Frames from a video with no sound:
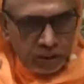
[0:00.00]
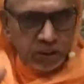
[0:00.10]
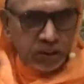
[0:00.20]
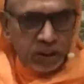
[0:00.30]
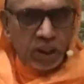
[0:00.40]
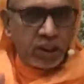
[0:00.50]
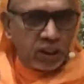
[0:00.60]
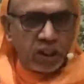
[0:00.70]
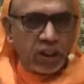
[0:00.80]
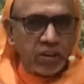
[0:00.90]
This is the
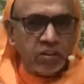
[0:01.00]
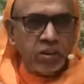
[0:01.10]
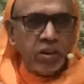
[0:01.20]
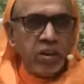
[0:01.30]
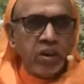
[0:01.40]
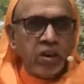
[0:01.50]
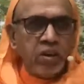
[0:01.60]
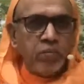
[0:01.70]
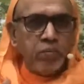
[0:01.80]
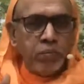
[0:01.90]
doctor.
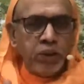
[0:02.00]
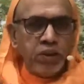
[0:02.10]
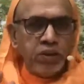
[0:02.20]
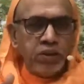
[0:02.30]
Be